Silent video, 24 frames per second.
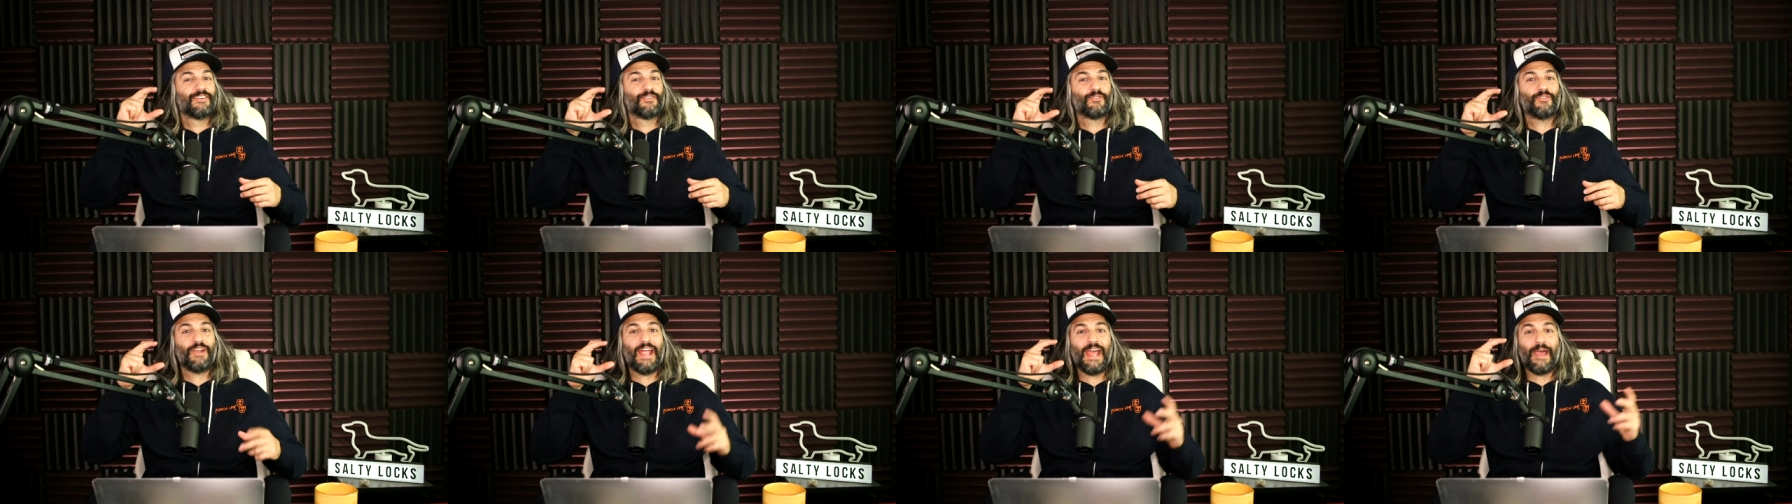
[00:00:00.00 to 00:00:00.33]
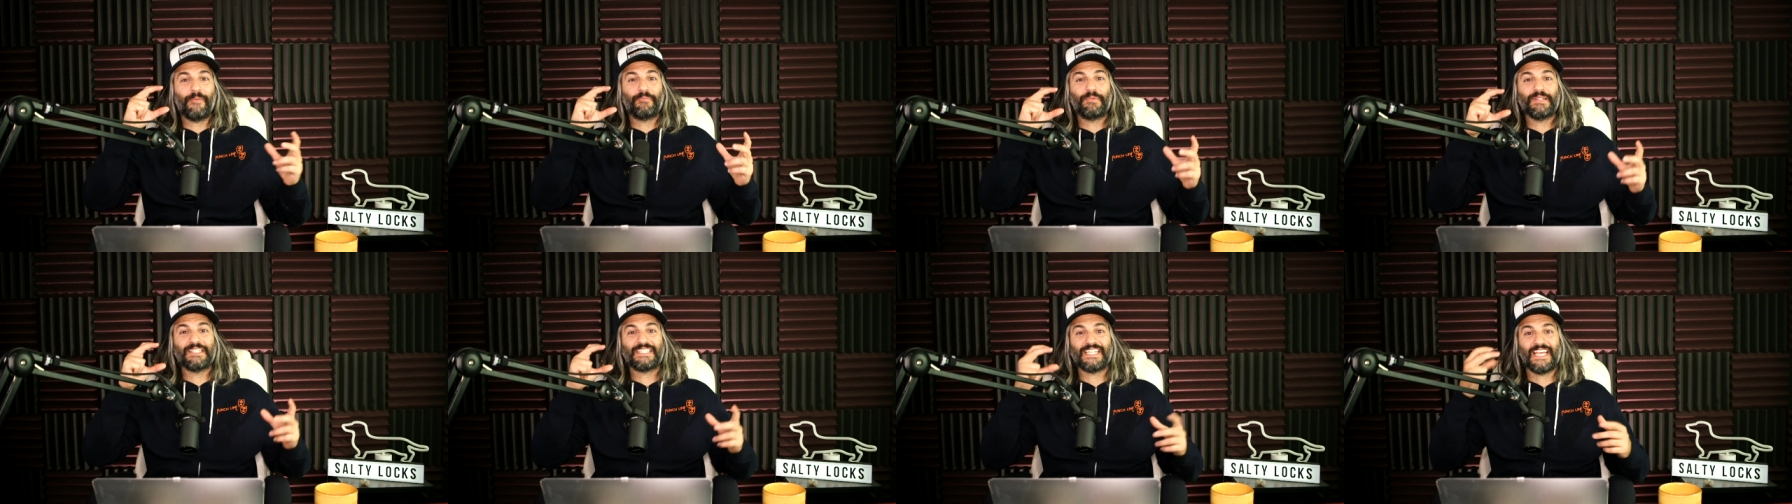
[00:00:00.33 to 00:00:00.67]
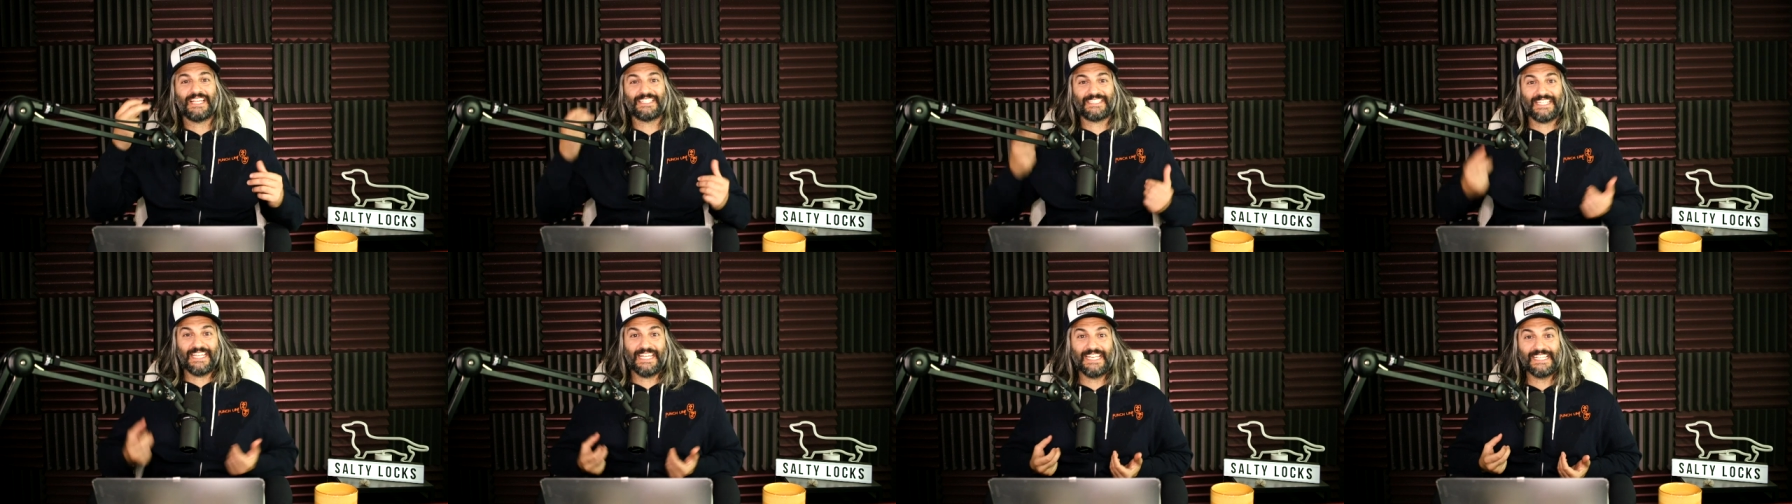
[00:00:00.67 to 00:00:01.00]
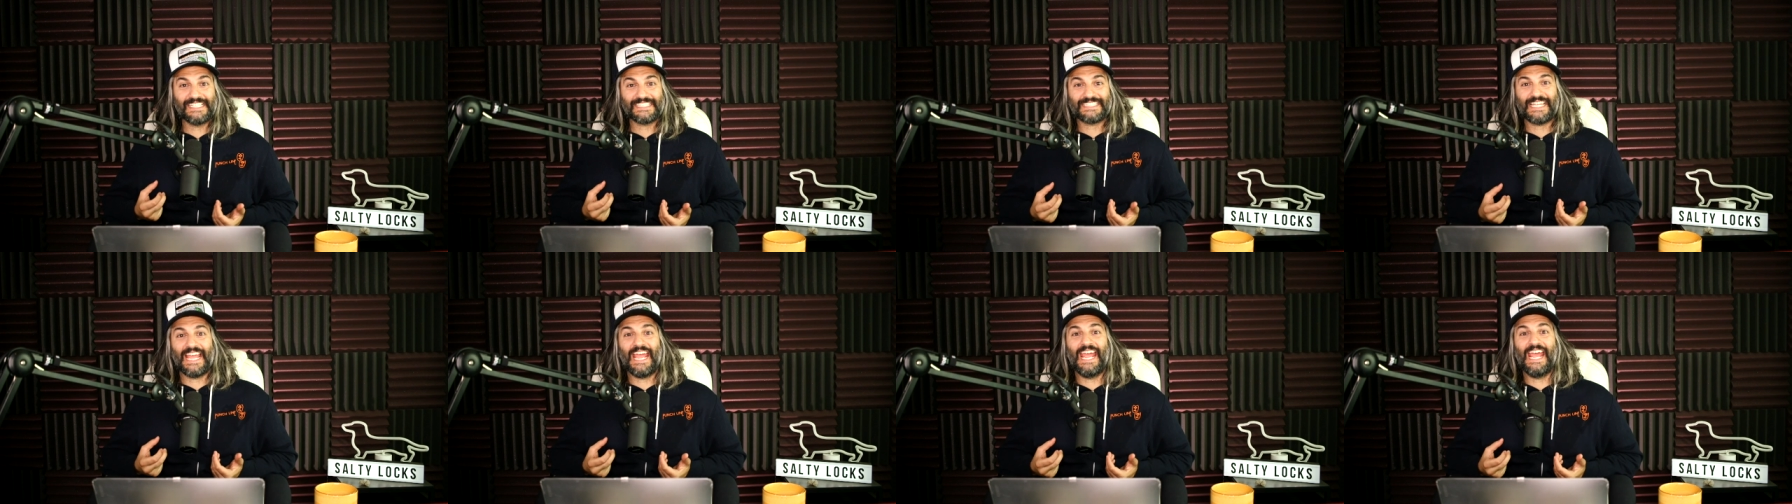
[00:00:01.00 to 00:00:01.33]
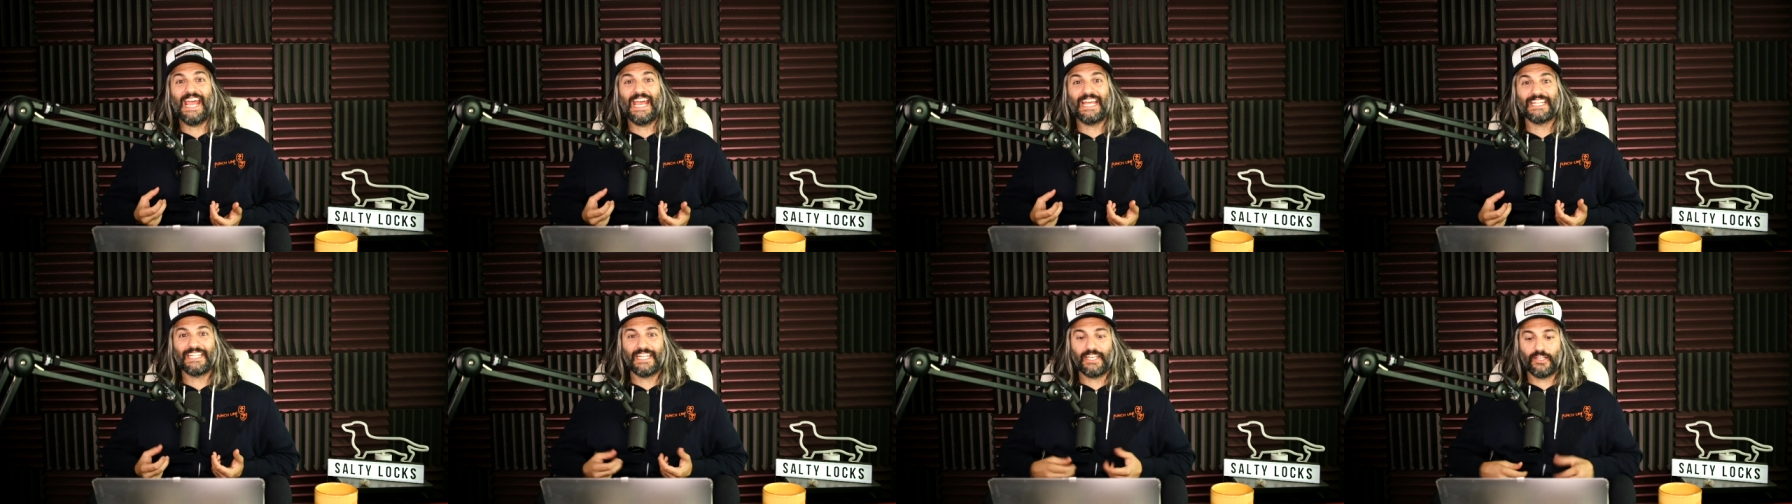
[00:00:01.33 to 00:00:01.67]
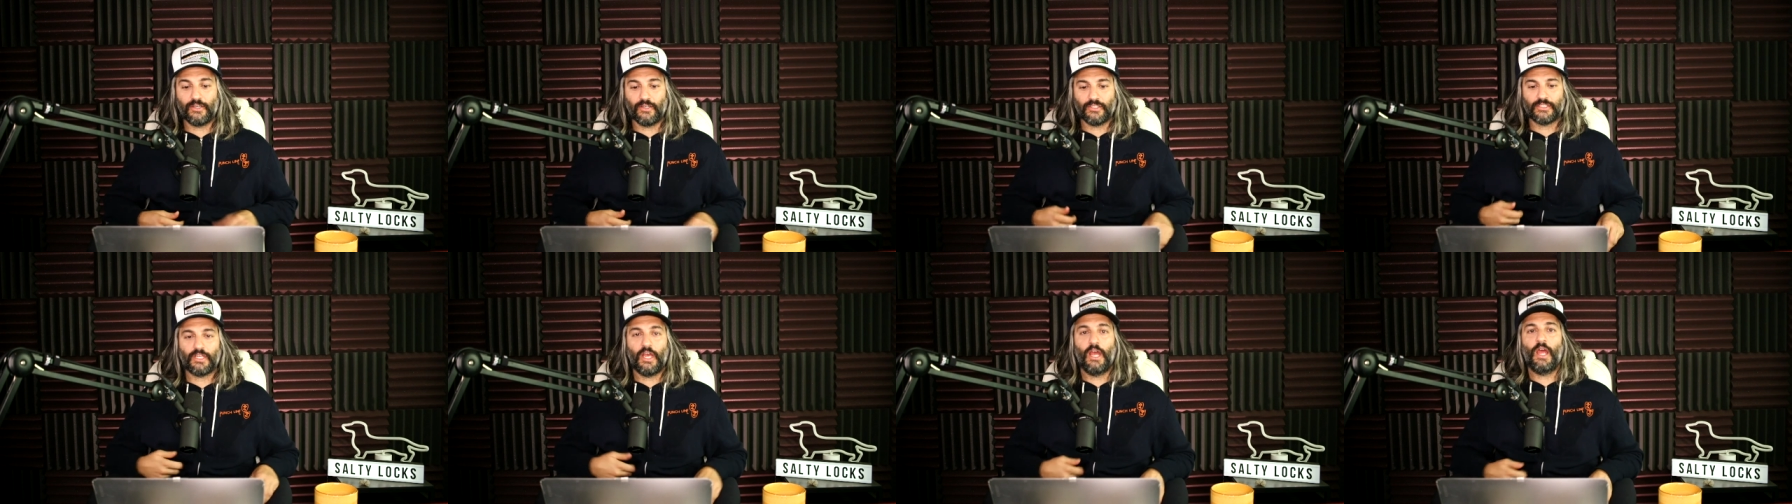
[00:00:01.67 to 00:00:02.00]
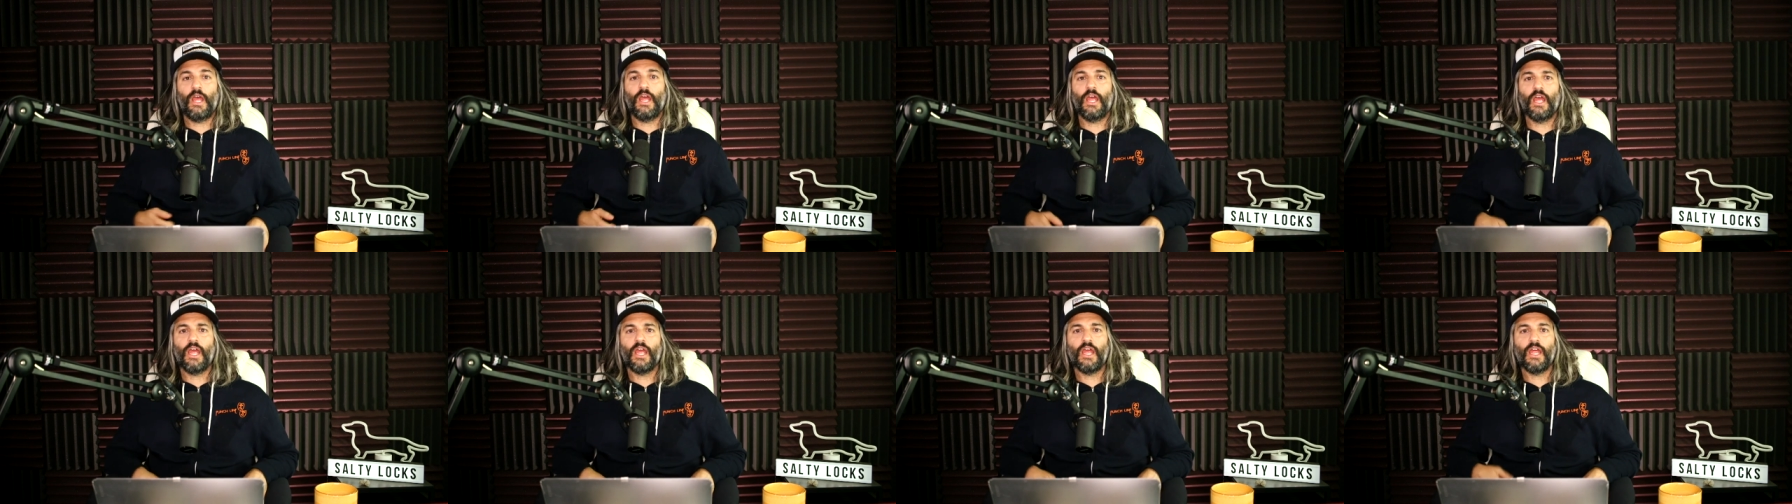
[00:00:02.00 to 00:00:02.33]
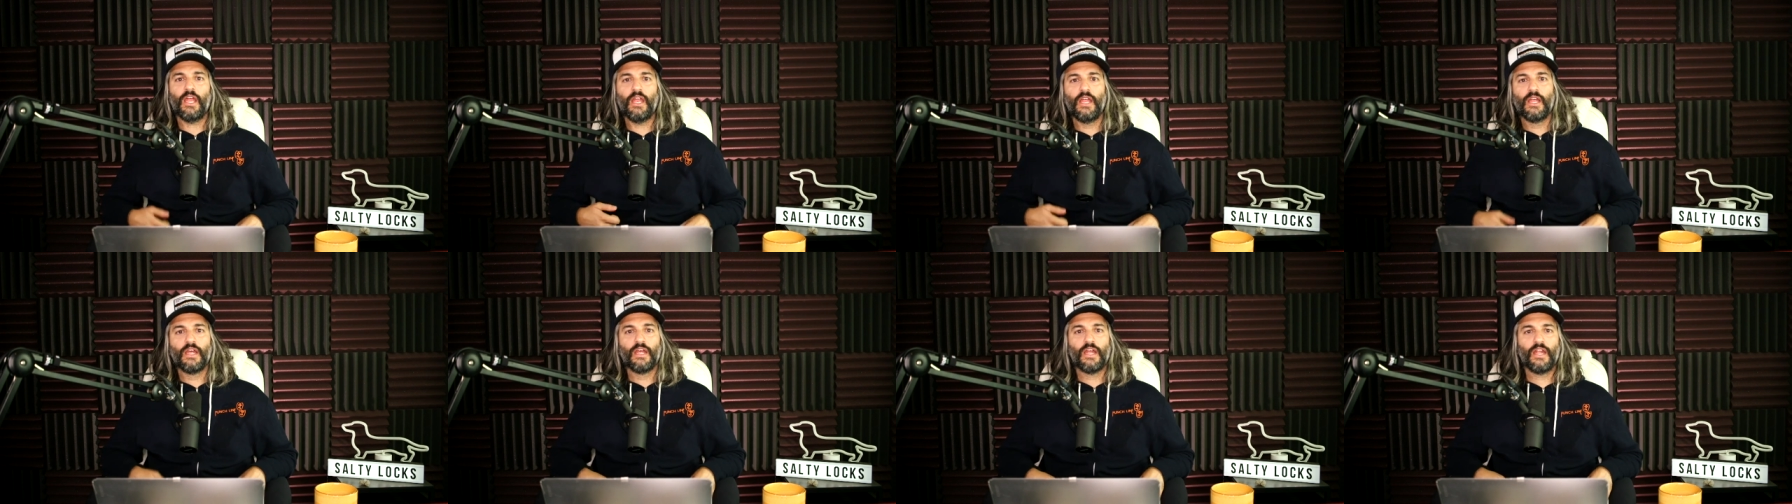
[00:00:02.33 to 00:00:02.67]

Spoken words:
rapid tests in his hand. And he goes, hey.